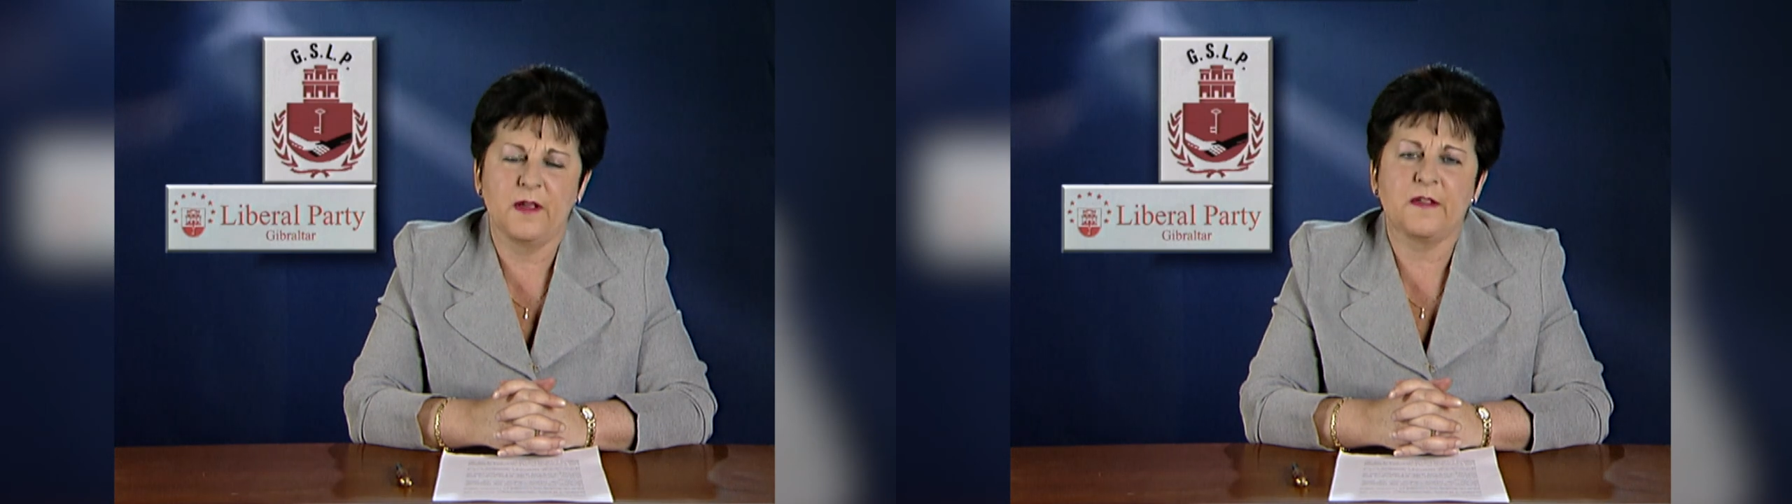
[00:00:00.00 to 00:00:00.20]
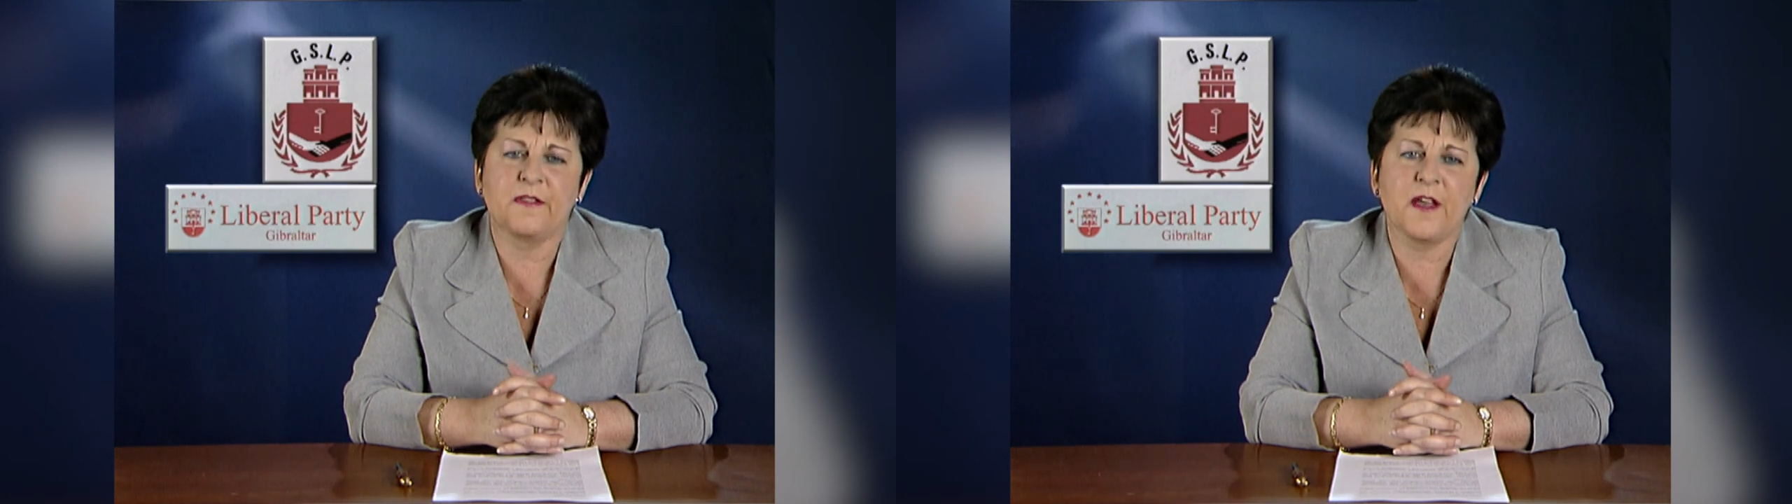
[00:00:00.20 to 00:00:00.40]

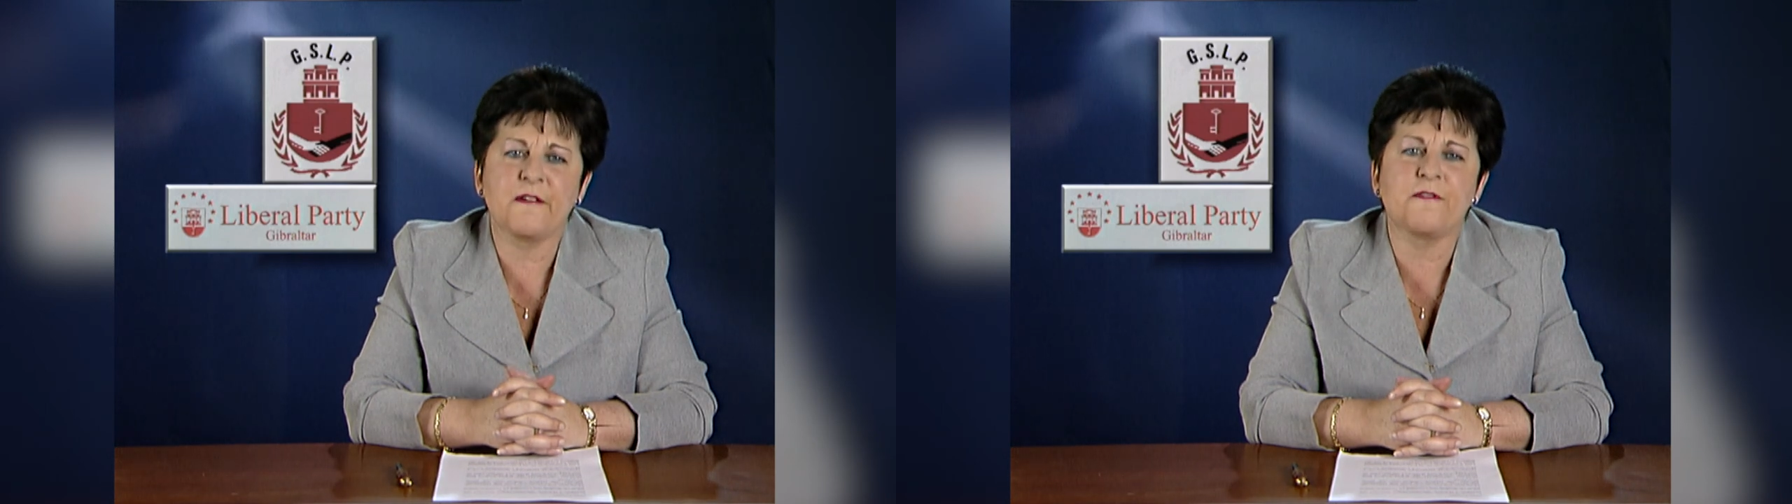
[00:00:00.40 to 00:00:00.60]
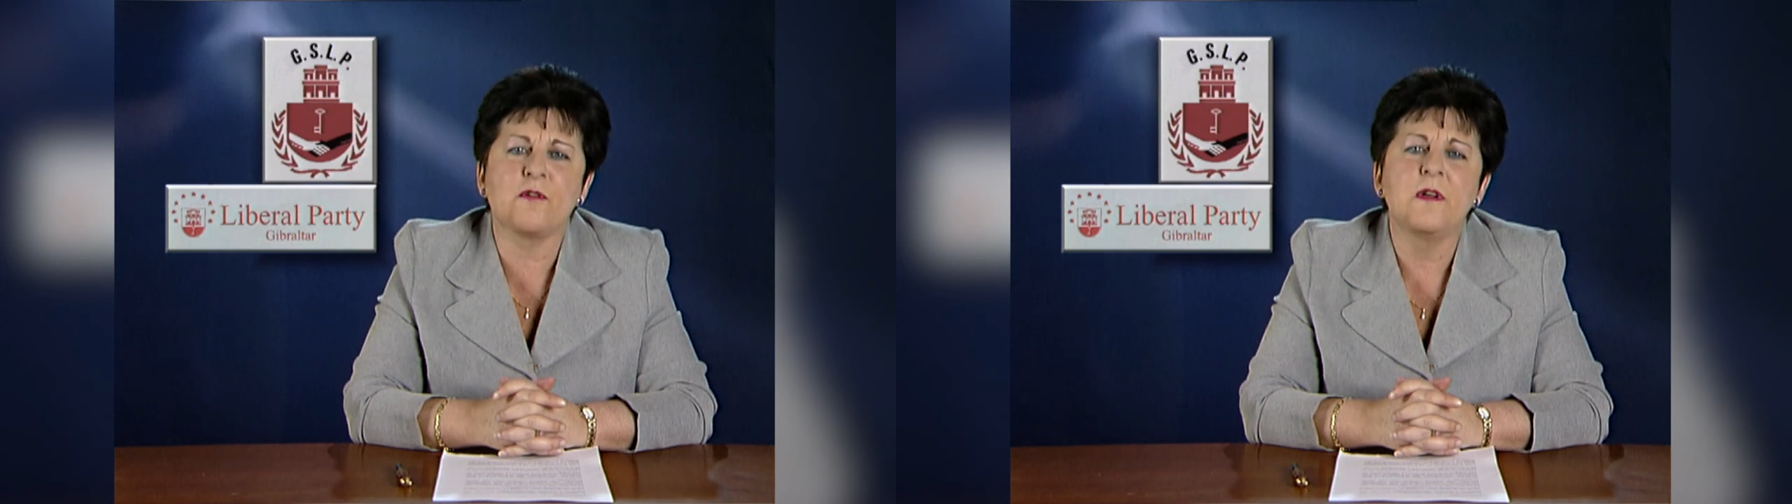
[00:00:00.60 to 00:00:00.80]
and
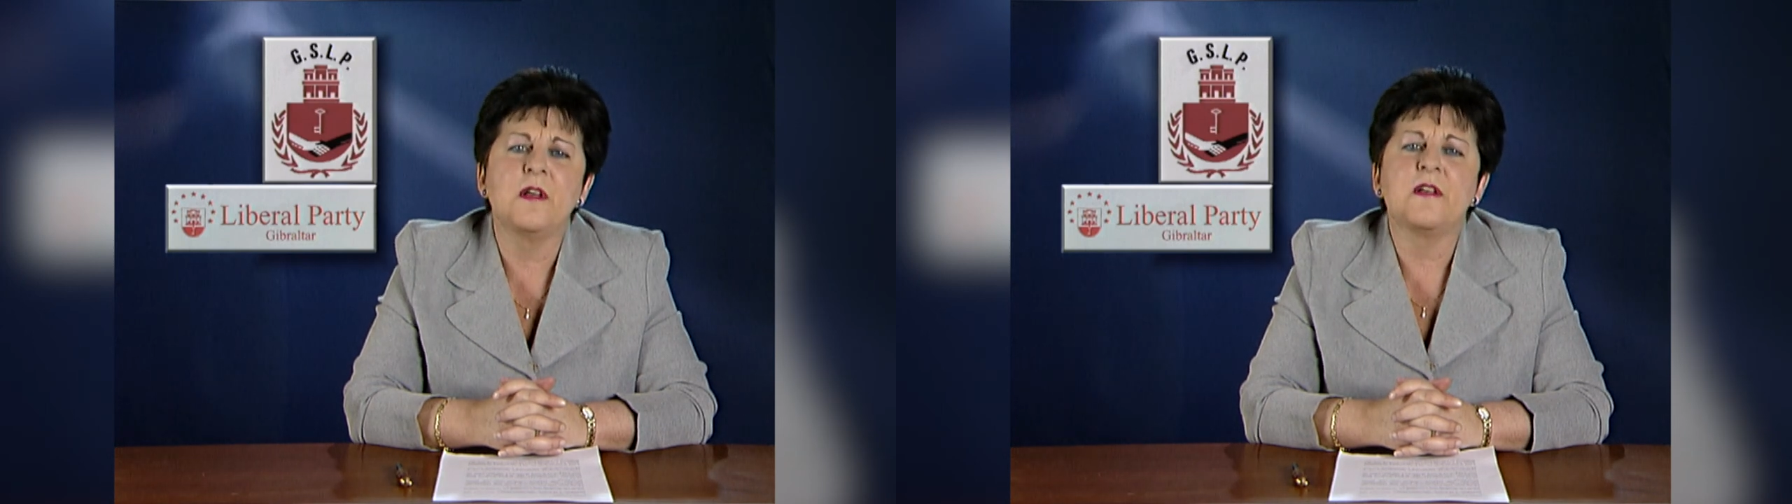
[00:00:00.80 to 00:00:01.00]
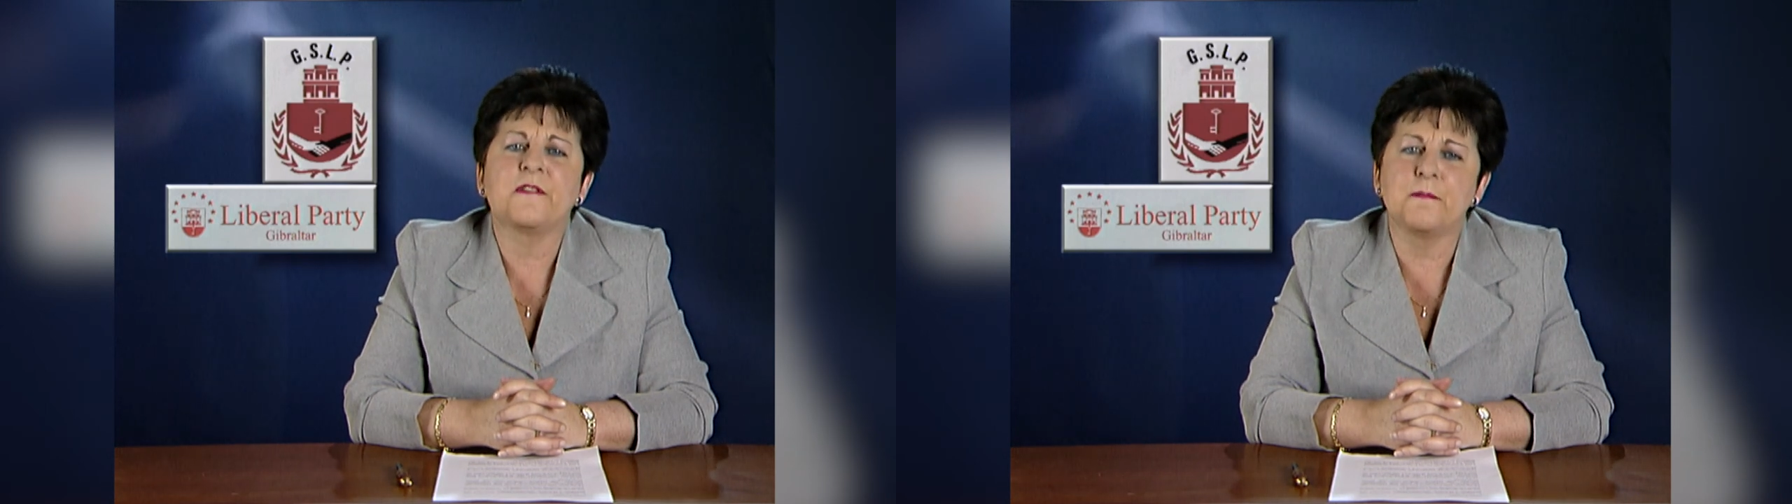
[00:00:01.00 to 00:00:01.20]
also
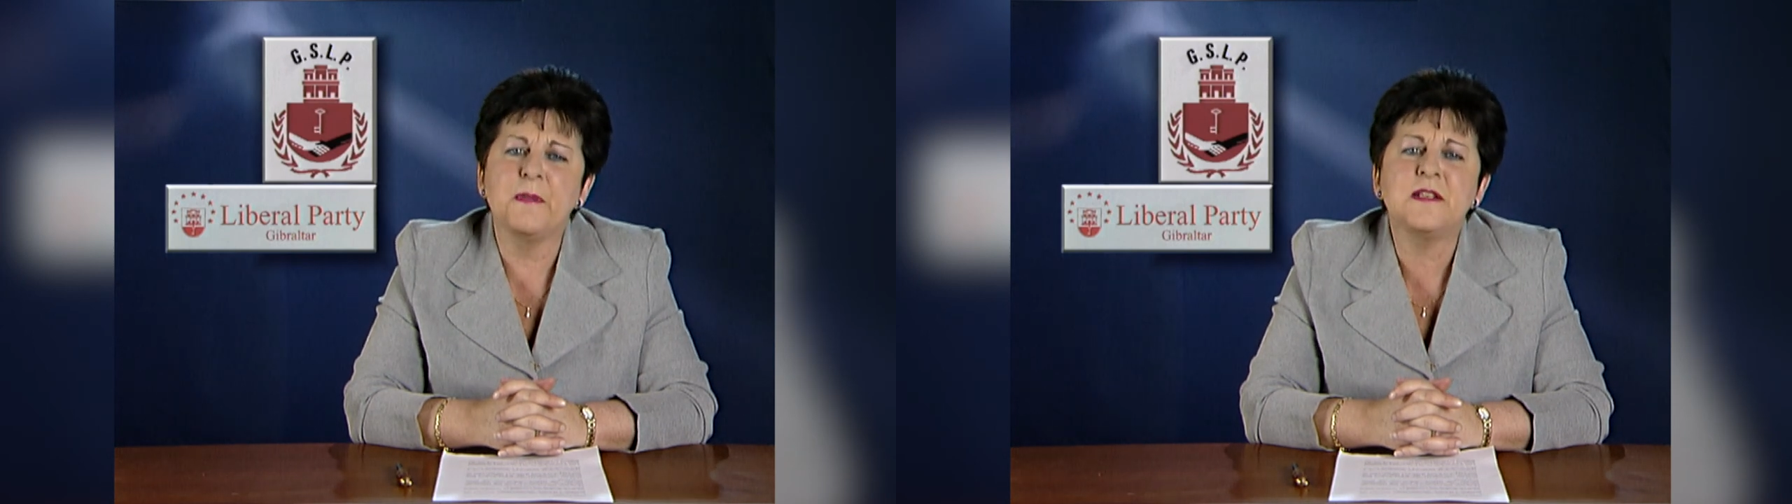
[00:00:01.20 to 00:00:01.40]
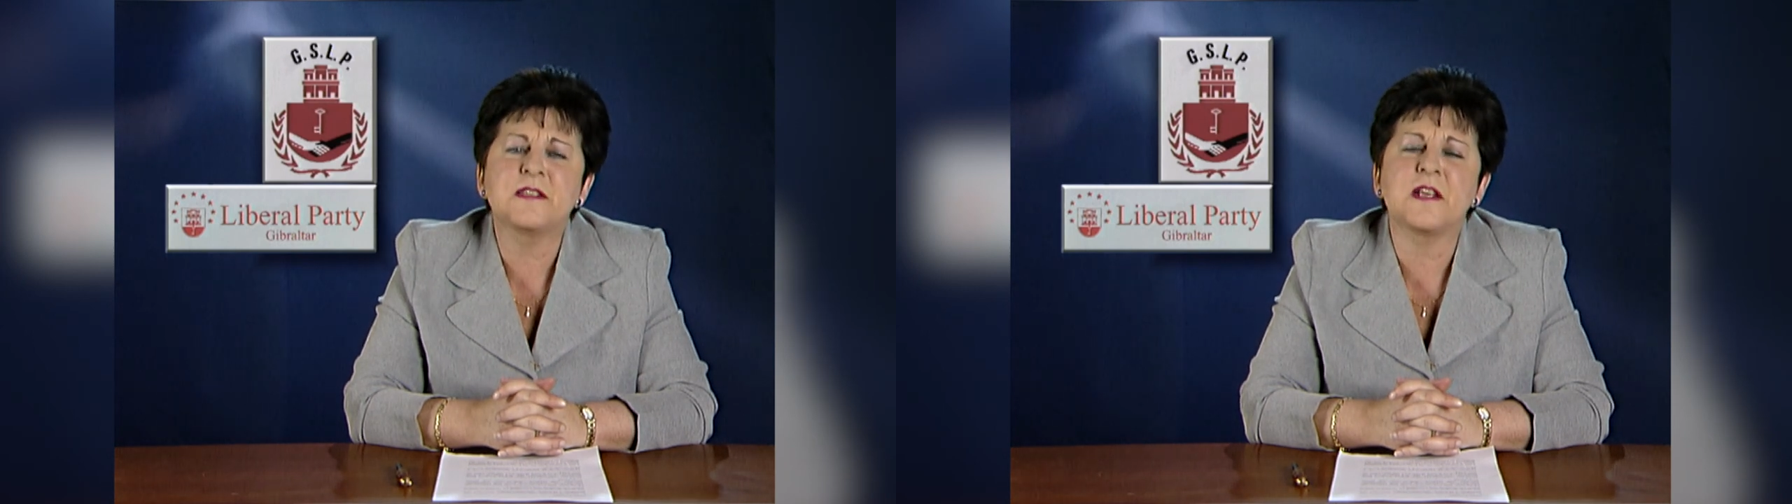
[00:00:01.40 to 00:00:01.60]

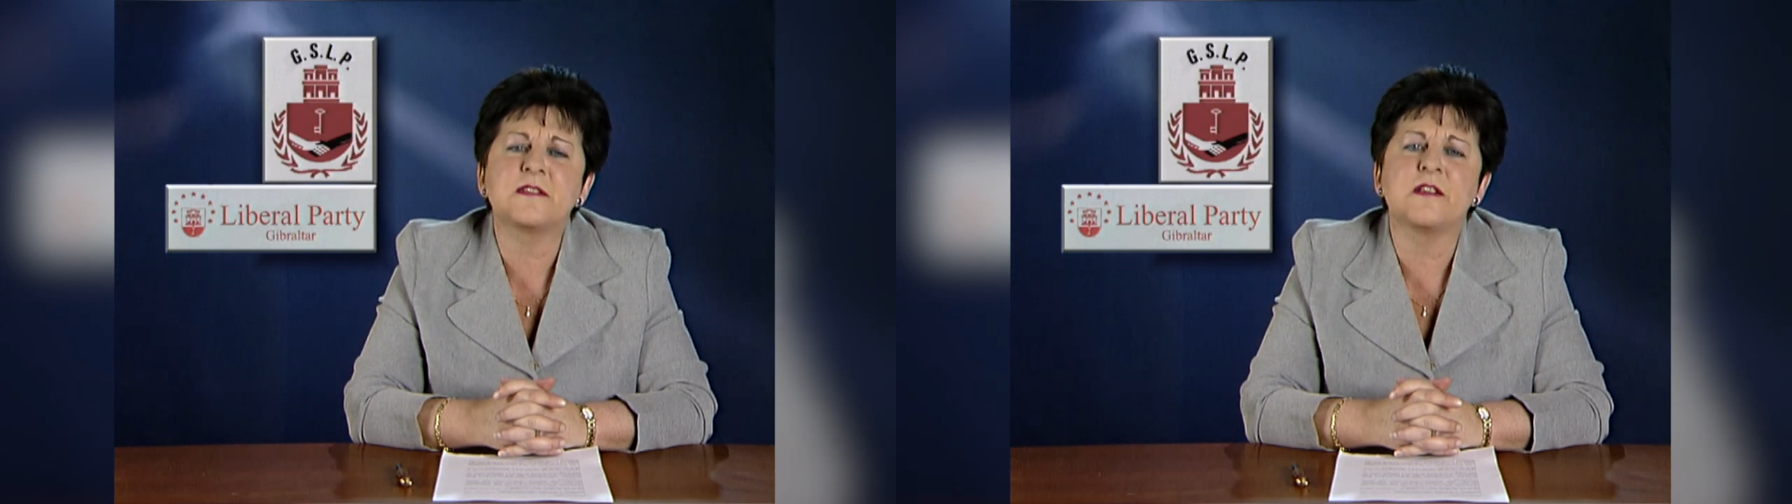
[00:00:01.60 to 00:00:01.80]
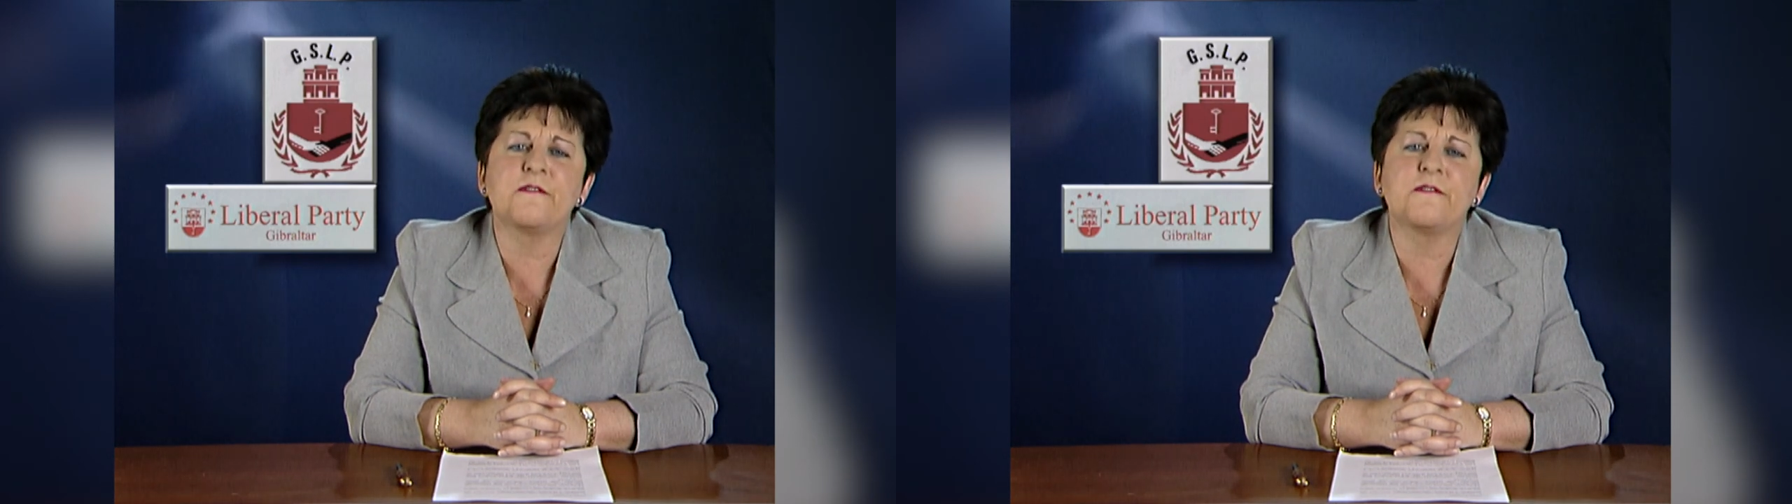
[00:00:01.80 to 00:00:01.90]
obviously